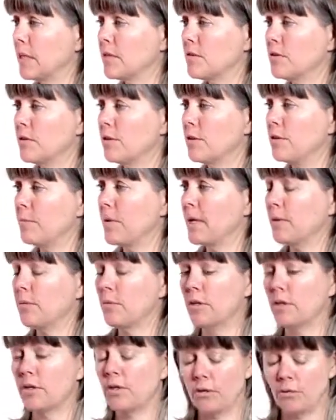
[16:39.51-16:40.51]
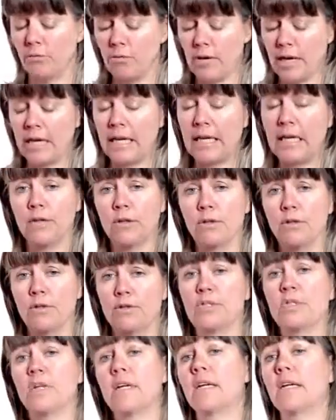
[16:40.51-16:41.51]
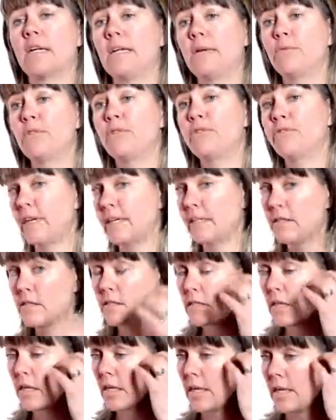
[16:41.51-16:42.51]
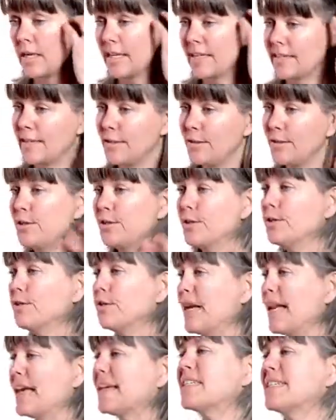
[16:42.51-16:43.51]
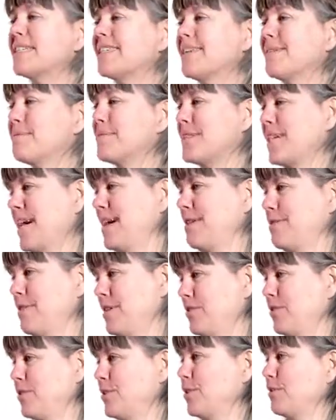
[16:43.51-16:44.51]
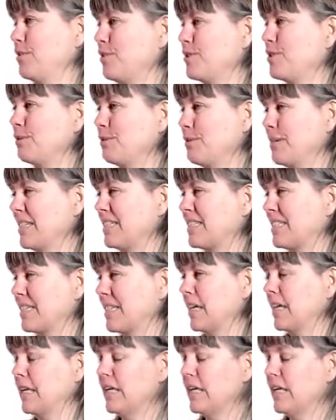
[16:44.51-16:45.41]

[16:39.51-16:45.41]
So you might want to go running or go cycling with friends, and then you're letting them down if you don't do it.